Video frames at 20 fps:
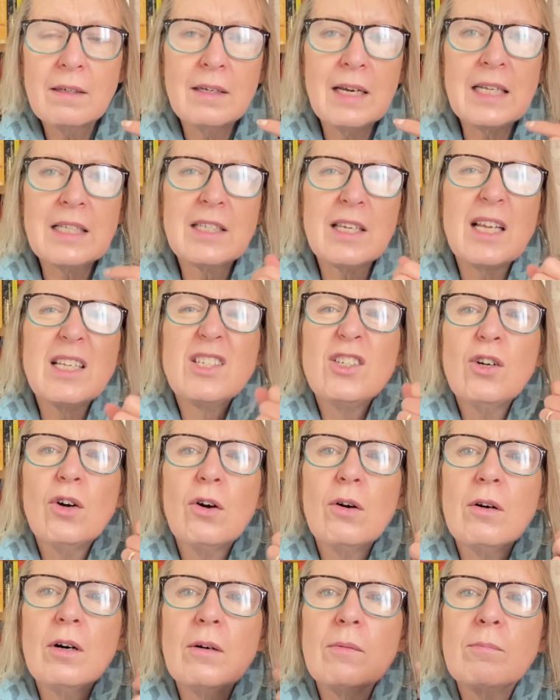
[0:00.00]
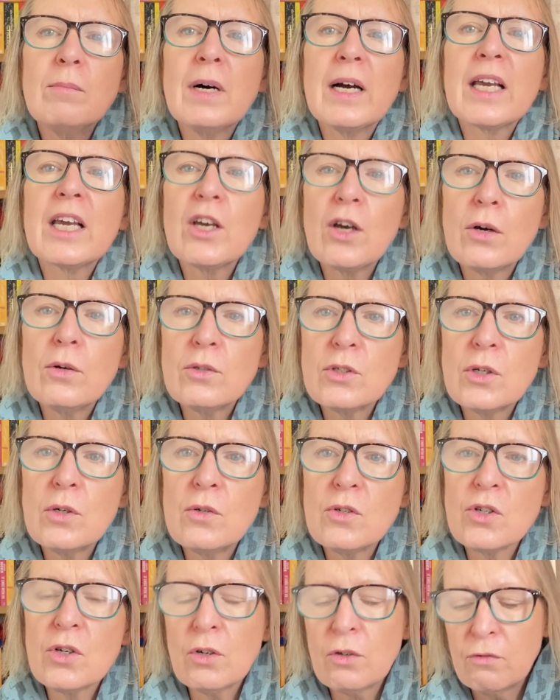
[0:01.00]
it's, it's not my
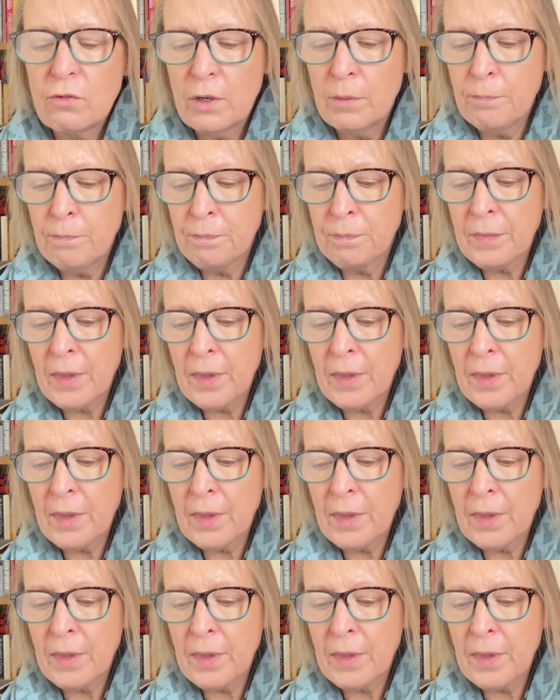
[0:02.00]
go-to genre.